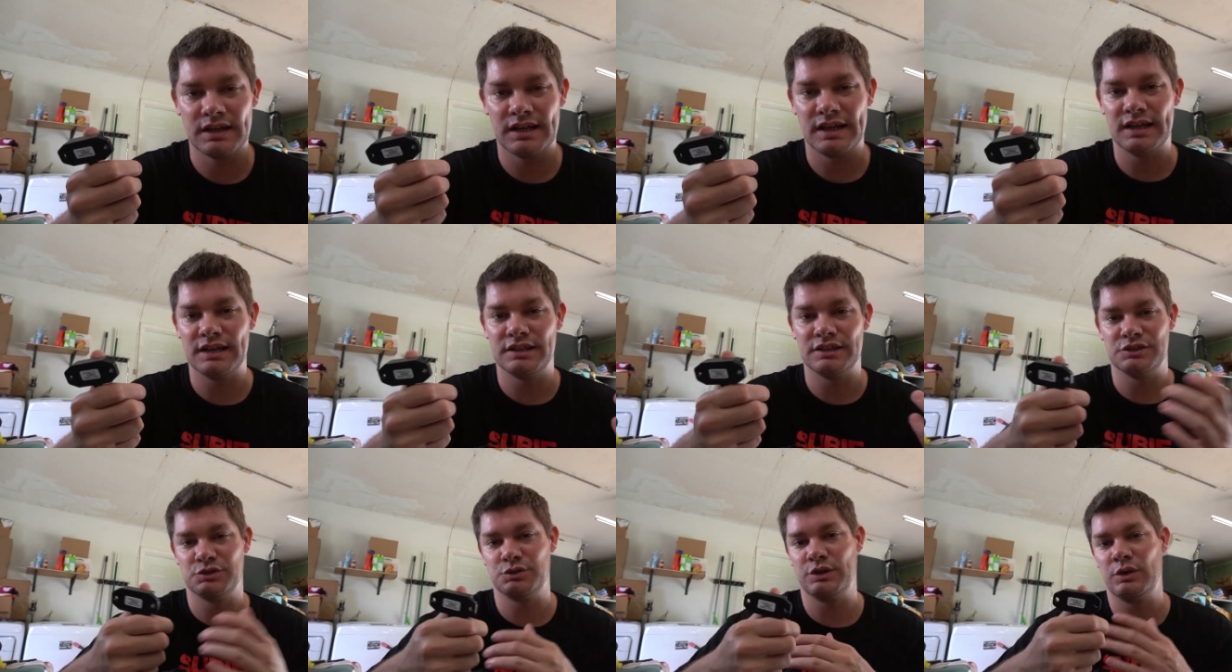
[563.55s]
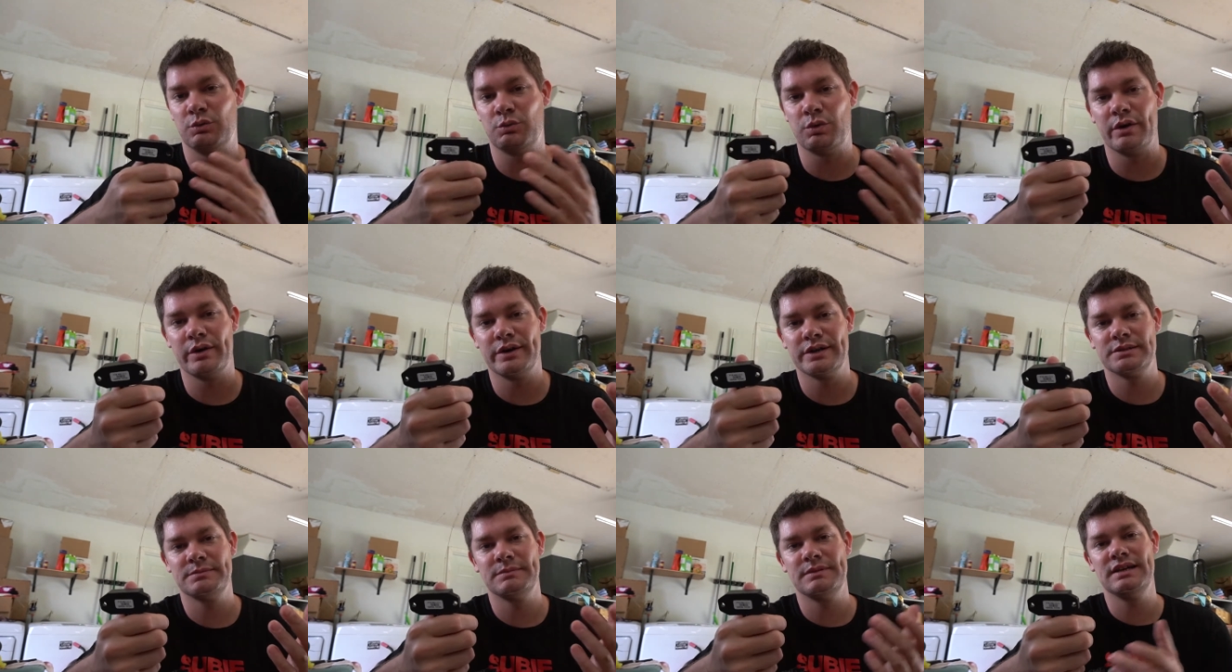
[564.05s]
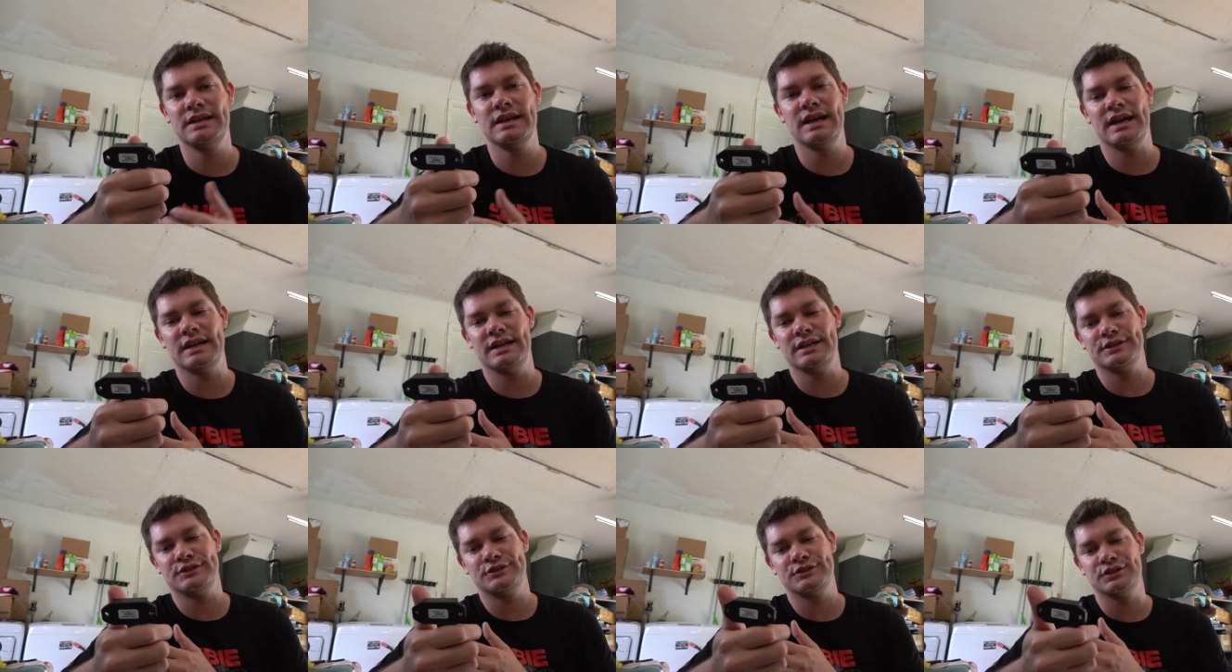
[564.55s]
And it just it worries me,
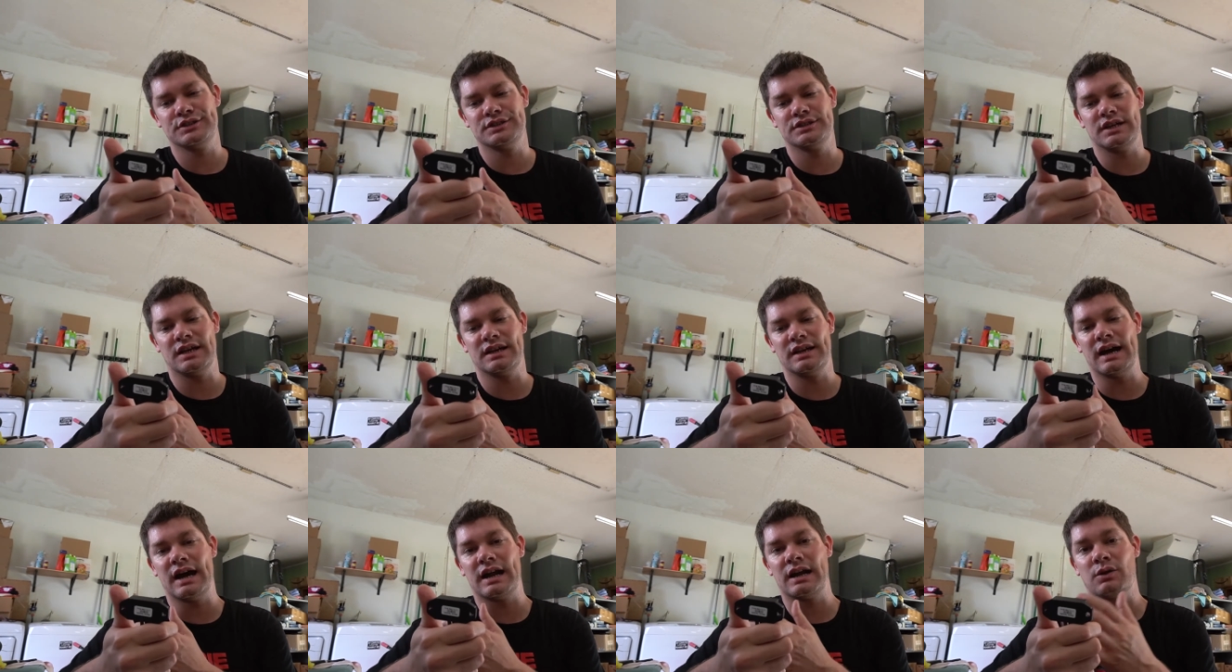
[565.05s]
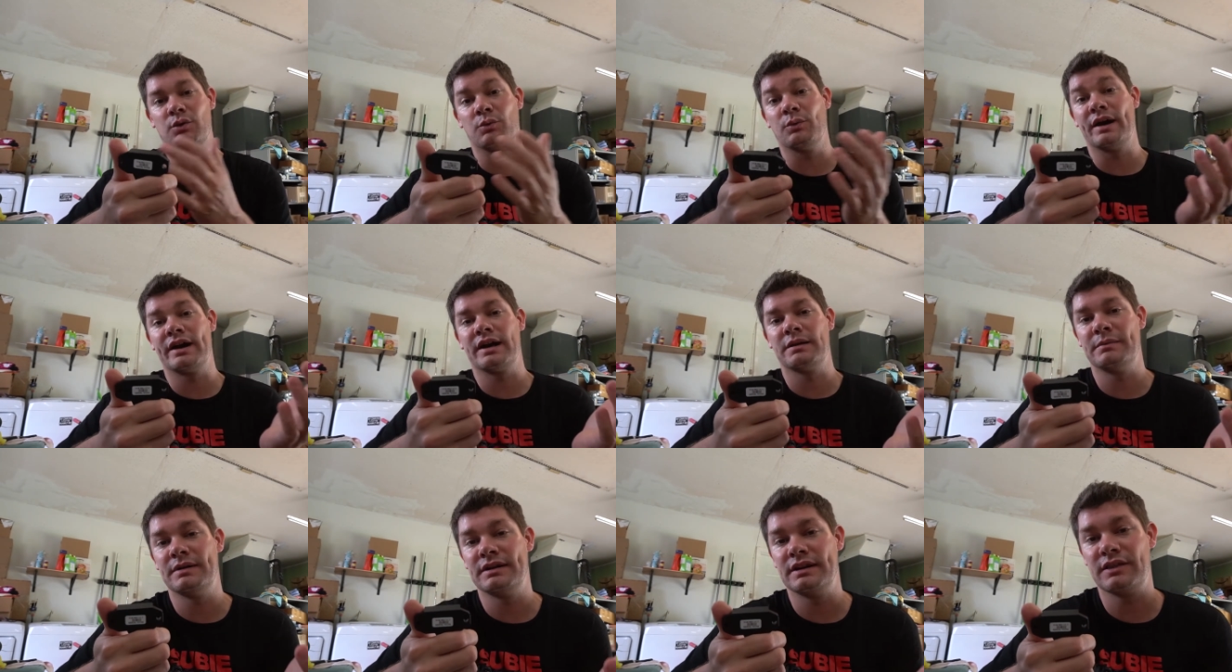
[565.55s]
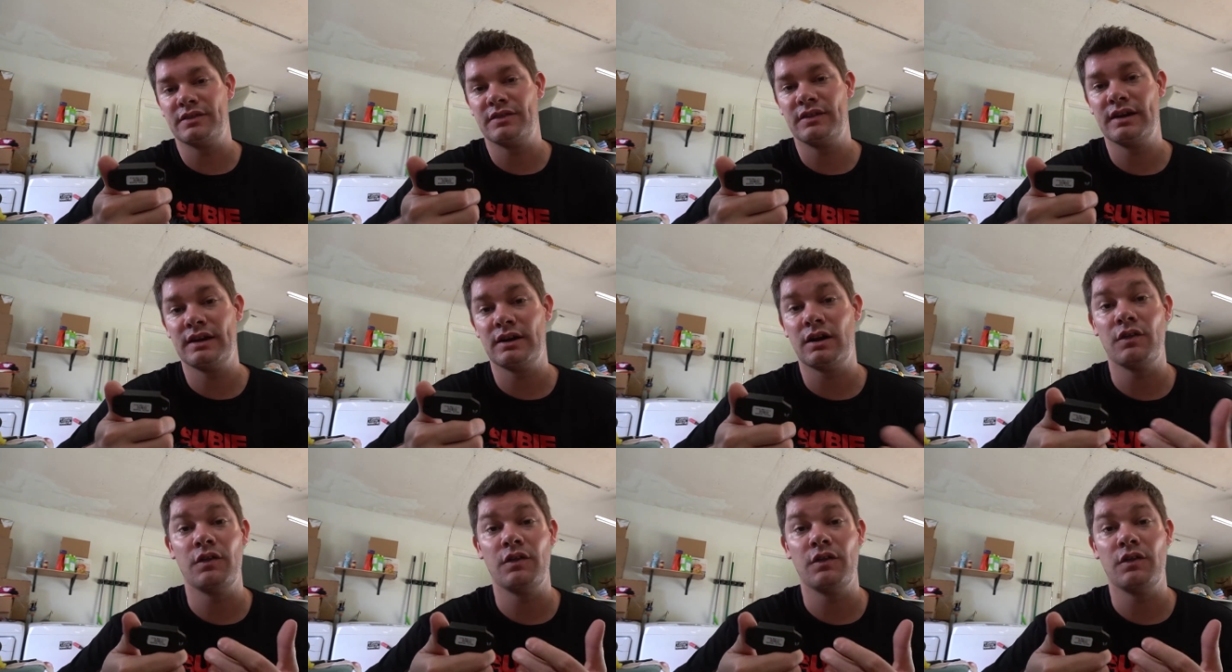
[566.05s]
and it's just not a recommended thing.